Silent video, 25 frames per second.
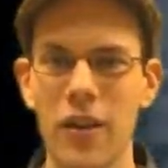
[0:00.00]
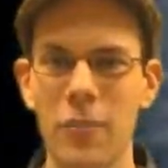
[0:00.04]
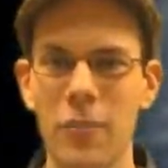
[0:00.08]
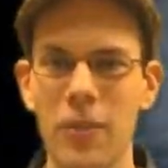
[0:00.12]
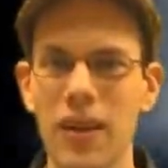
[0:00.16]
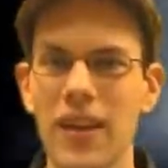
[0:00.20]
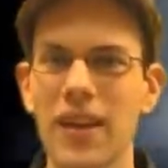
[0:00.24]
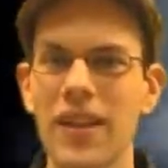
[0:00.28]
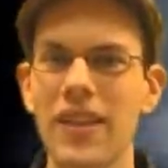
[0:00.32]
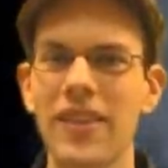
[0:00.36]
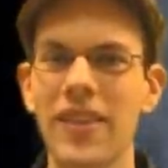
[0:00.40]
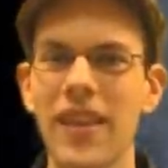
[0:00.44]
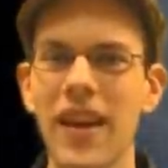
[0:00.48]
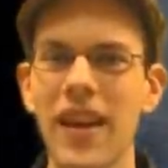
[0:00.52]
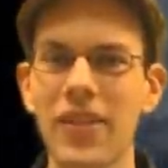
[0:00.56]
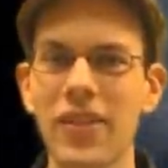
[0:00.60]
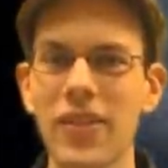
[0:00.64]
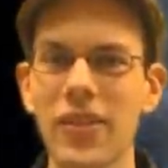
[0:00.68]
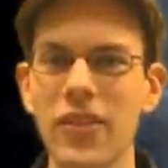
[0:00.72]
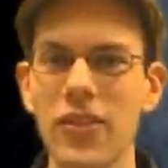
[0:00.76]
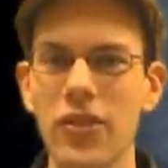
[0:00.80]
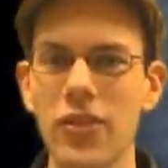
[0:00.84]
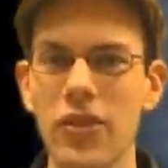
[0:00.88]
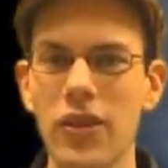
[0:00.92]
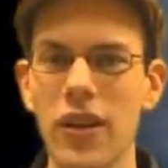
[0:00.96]
but in
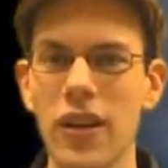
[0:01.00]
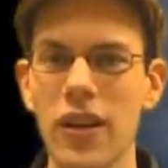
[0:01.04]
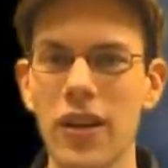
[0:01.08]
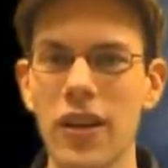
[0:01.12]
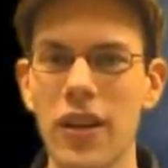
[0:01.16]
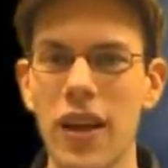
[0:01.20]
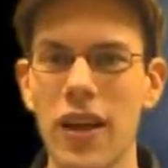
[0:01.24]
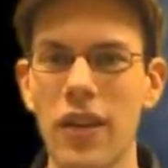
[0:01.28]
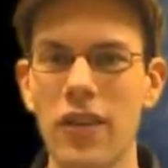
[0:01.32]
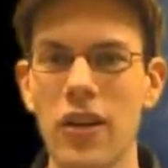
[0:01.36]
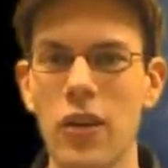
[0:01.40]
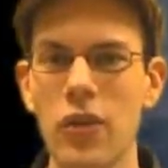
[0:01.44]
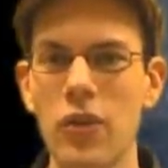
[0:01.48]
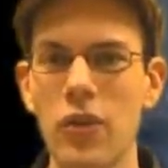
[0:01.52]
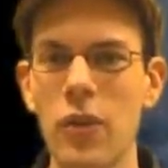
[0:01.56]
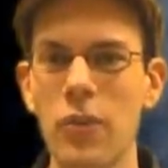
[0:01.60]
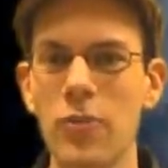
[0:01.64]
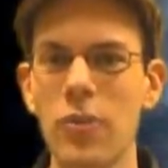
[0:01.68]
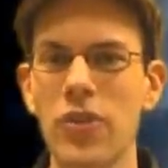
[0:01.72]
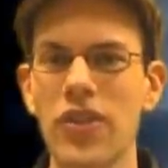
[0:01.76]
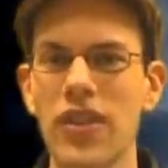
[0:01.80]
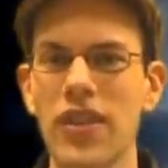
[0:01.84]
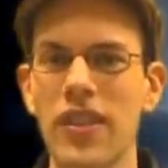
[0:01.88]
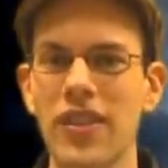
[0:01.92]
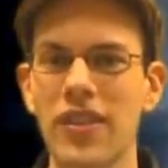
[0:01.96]
Assassin's Creed they
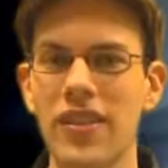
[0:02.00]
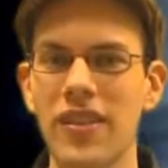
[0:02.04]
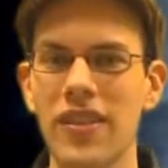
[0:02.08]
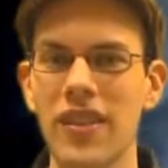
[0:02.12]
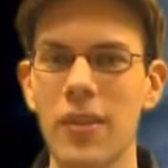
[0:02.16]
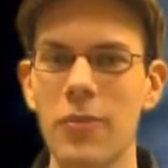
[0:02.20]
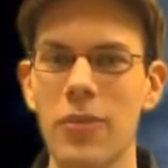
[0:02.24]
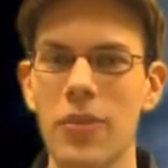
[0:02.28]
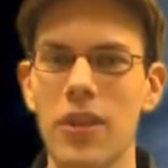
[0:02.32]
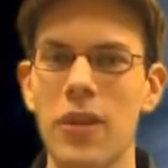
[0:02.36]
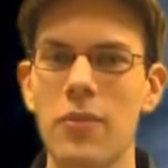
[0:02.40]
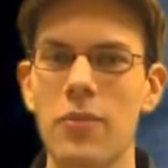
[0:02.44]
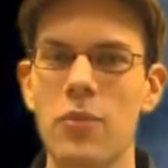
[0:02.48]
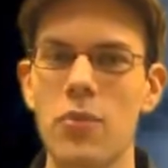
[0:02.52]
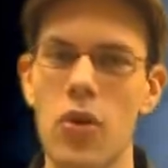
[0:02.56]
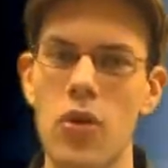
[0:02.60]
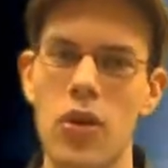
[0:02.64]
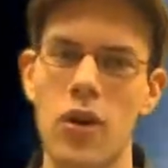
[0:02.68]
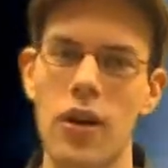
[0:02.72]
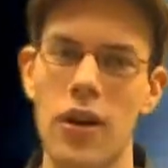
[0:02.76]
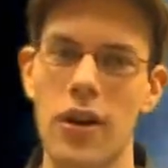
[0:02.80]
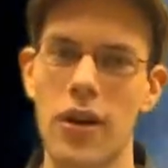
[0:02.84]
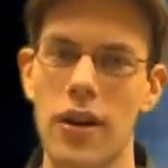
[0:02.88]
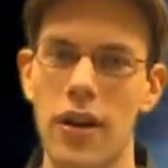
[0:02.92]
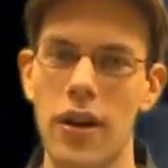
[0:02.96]
represent something
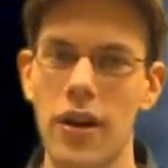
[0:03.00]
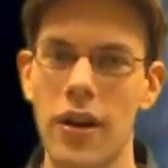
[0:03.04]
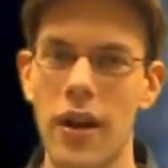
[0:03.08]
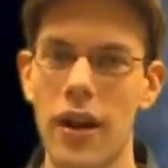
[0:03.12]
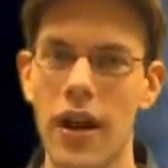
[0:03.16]
more,